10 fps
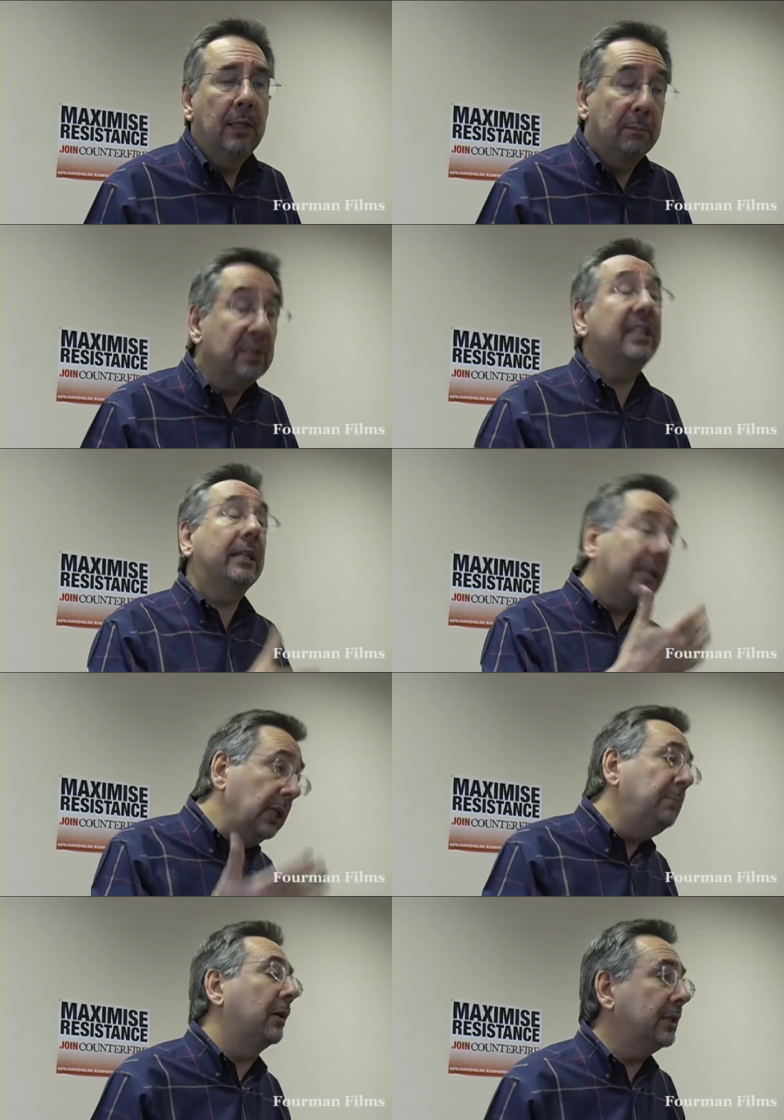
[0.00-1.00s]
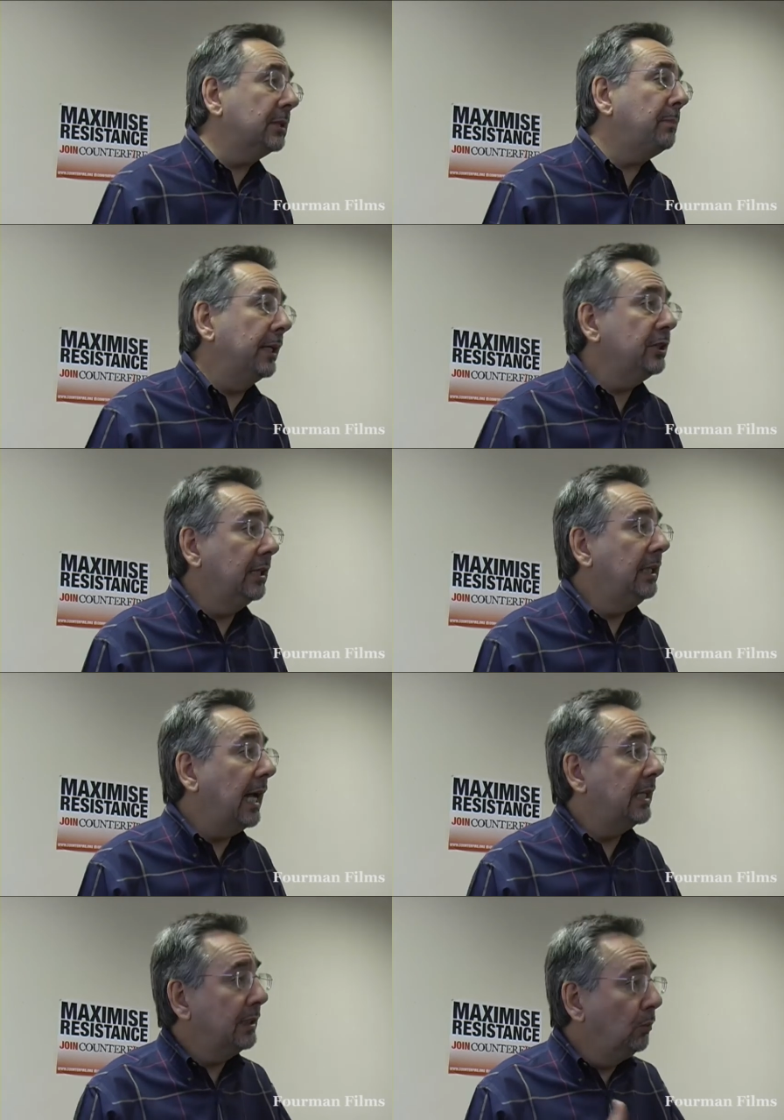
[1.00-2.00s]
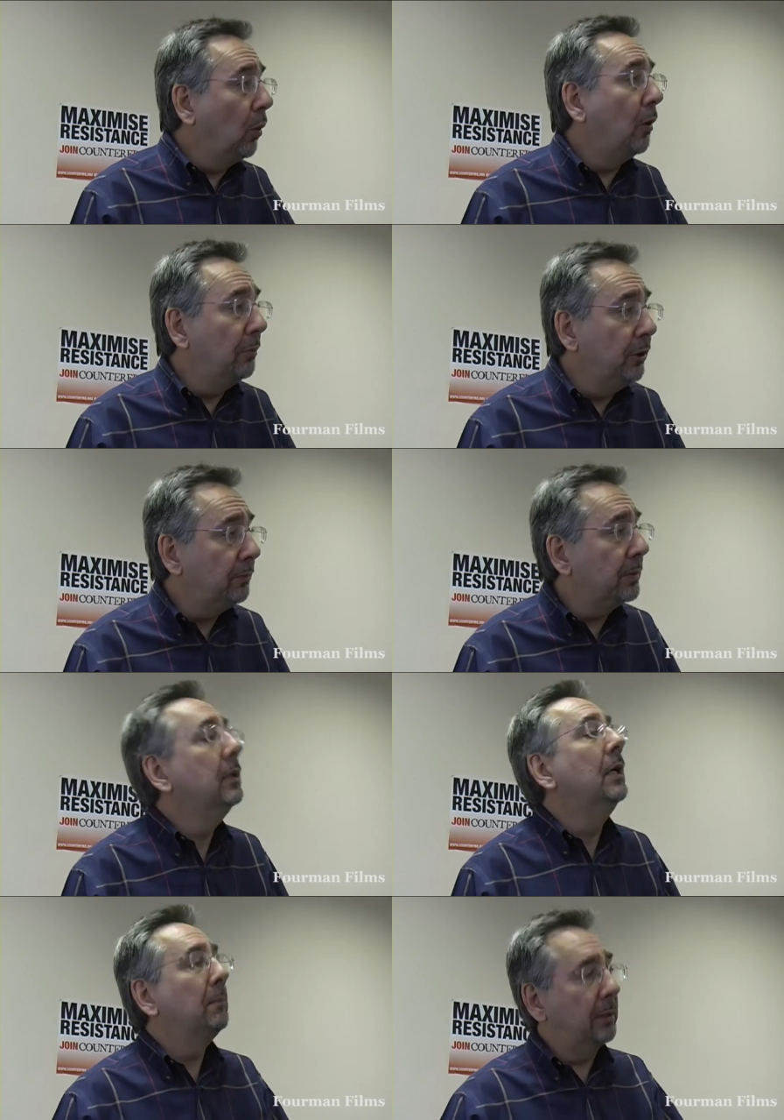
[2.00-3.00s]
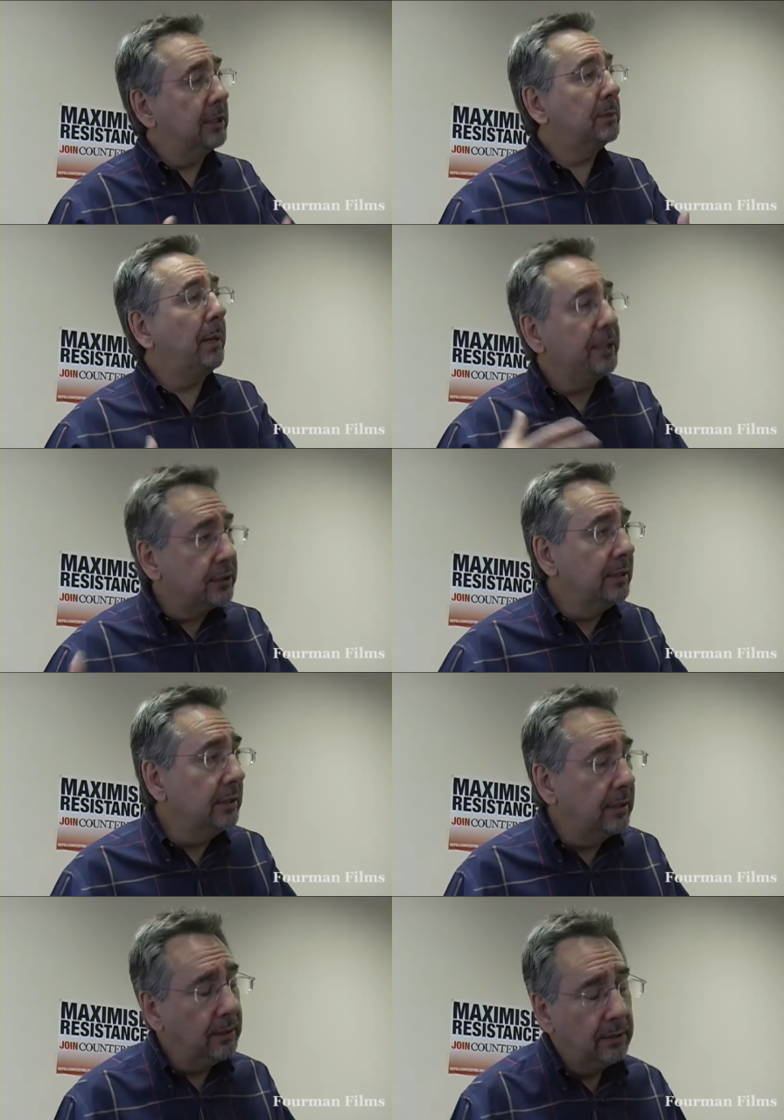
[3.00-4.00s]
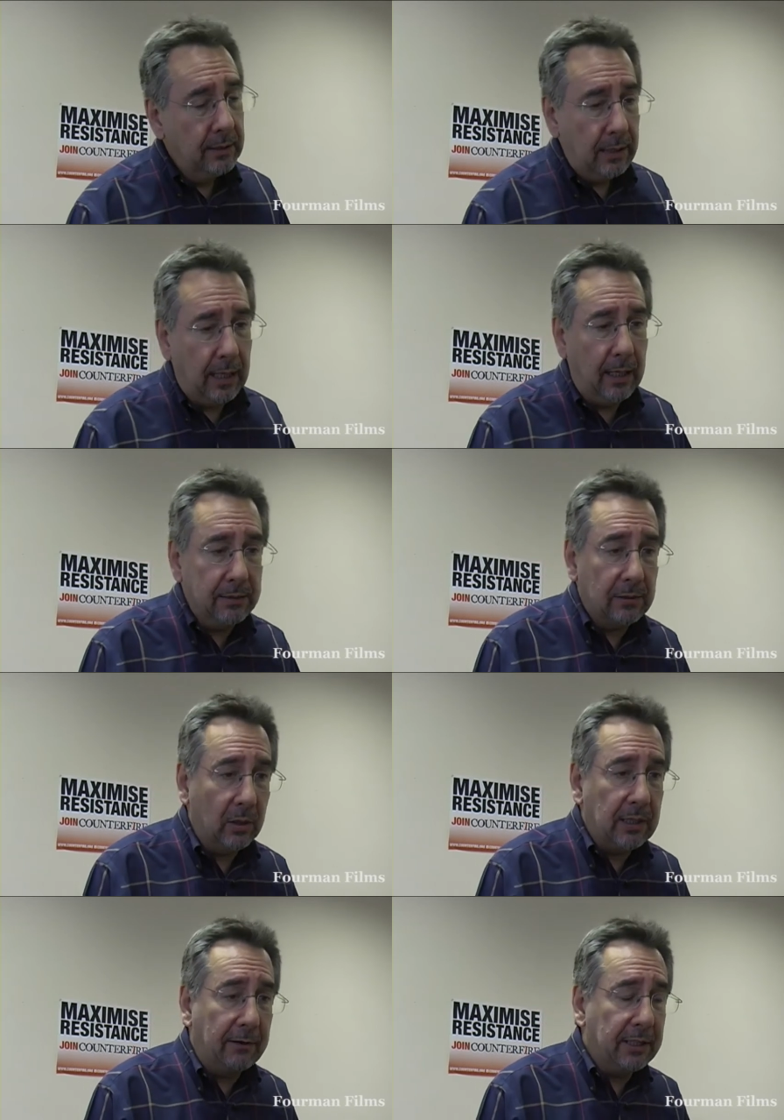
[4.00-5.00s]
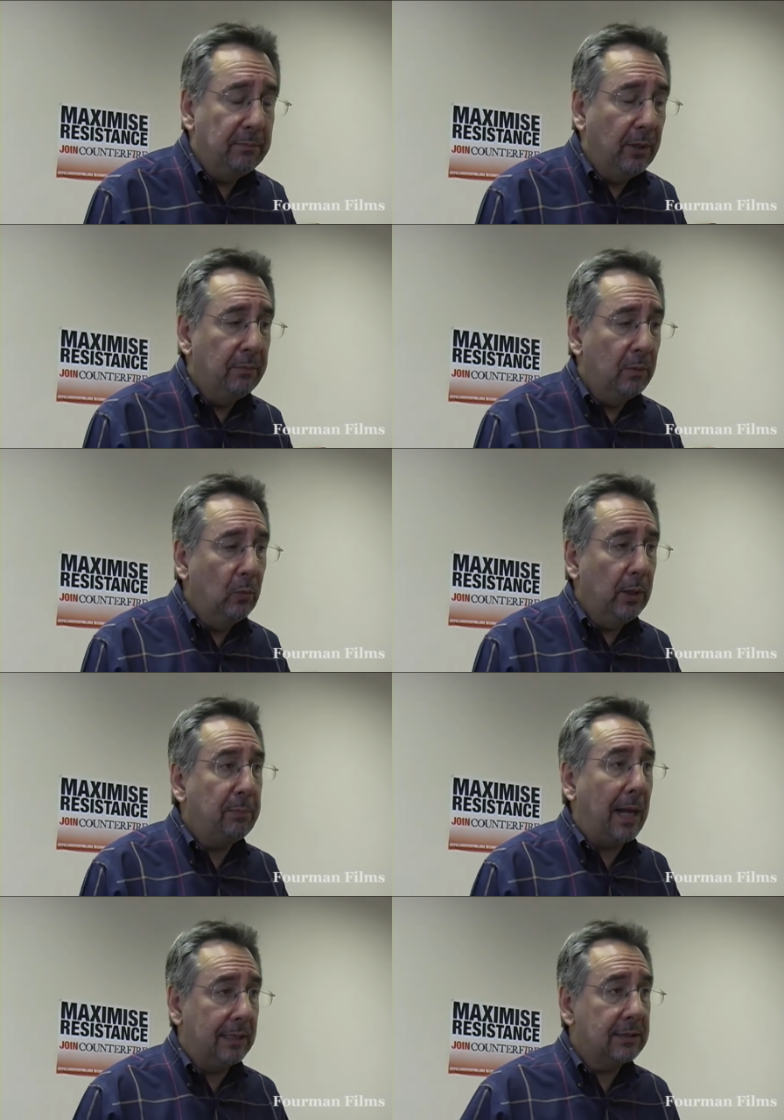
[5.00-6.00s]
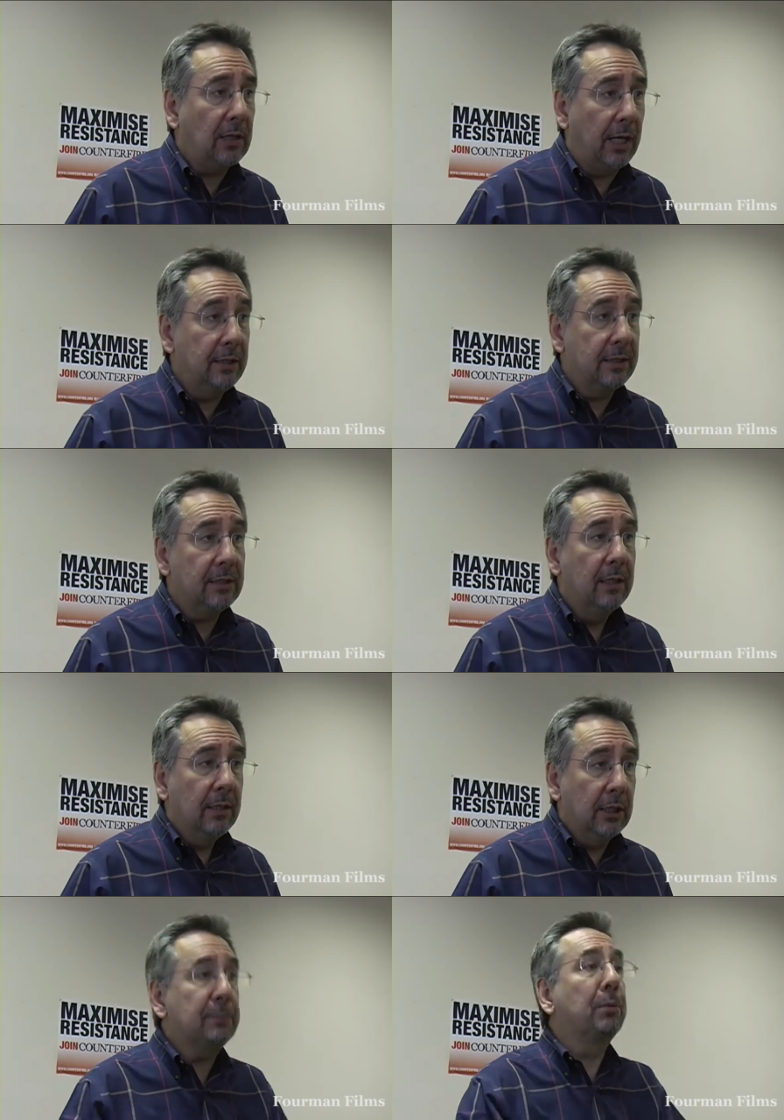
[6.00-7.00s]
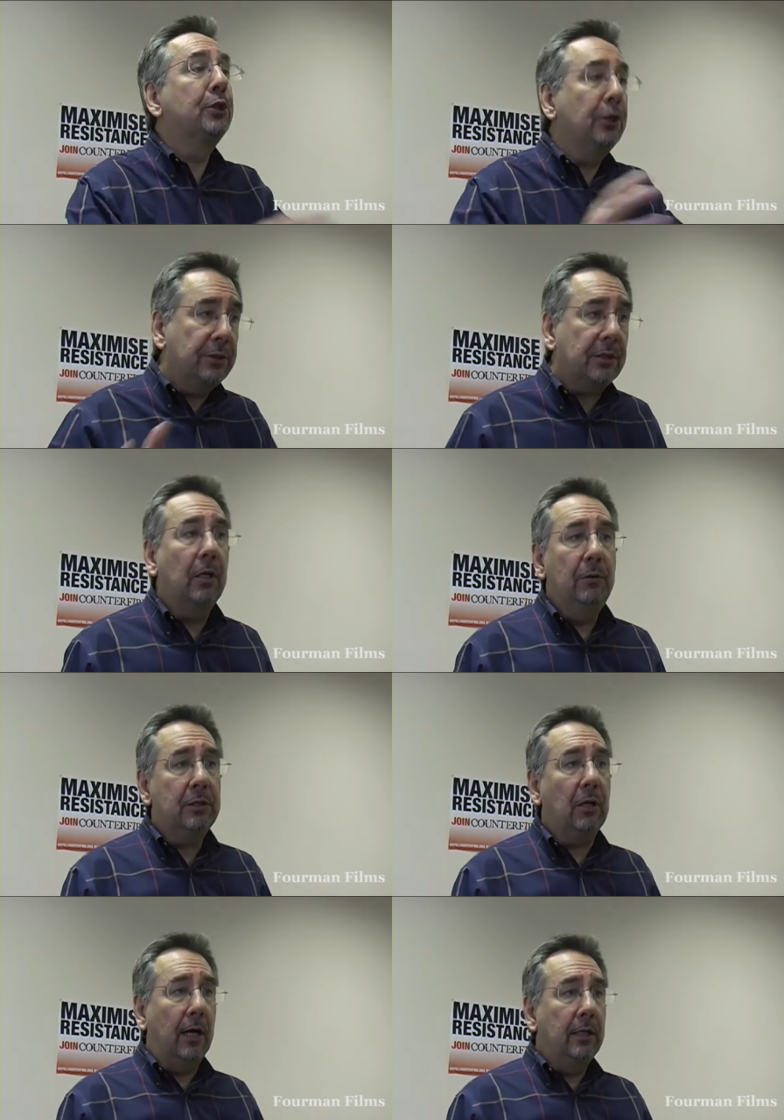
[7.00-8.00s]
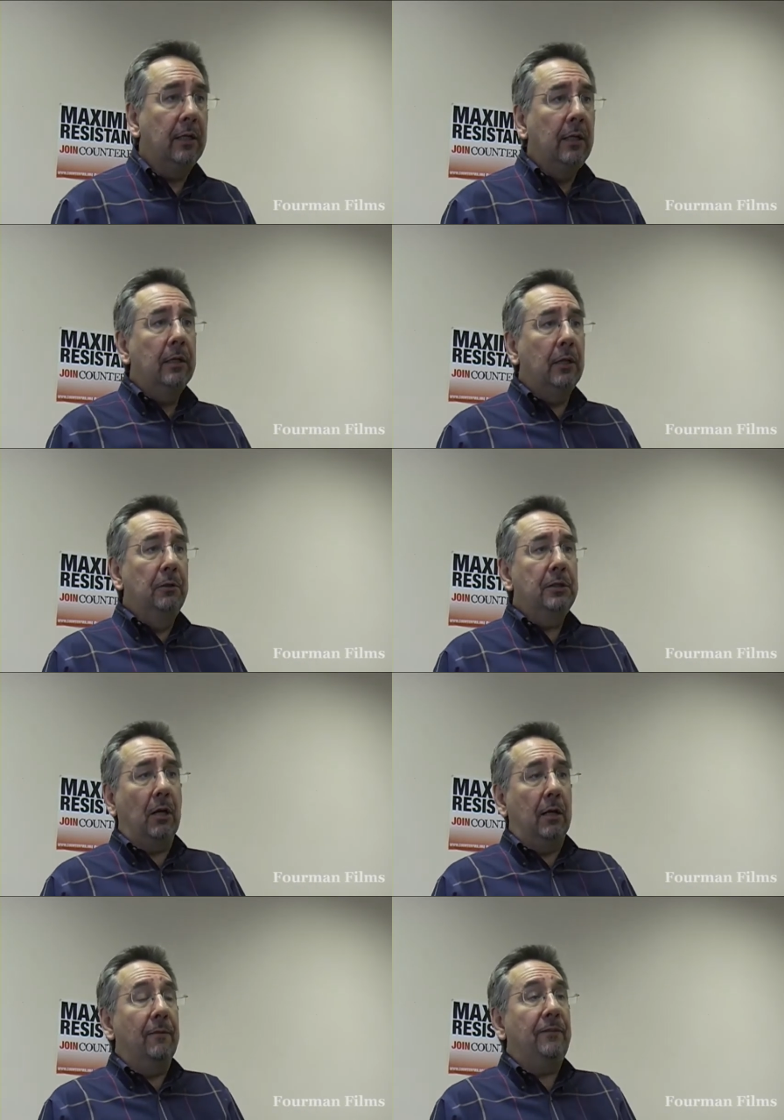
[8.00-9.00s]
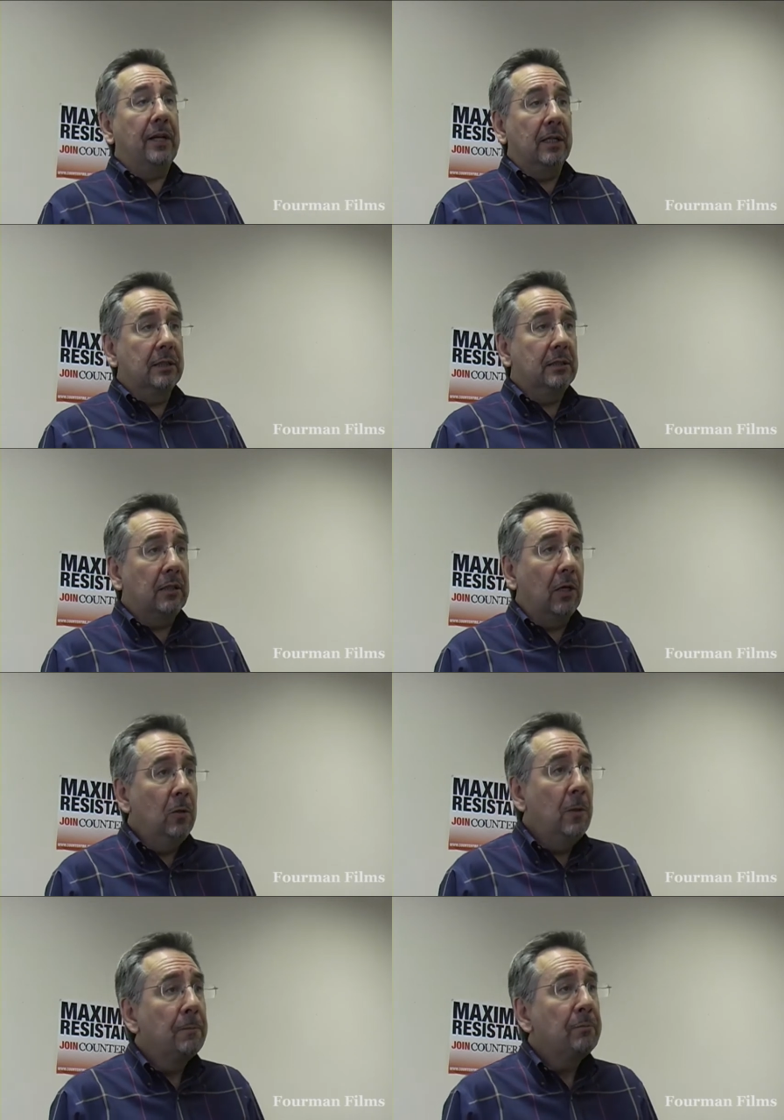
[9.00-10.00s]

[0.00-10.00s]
particularly participation in the anti-war movement, participation in the solidarity movement with Palestine that's produced those kind of figures. So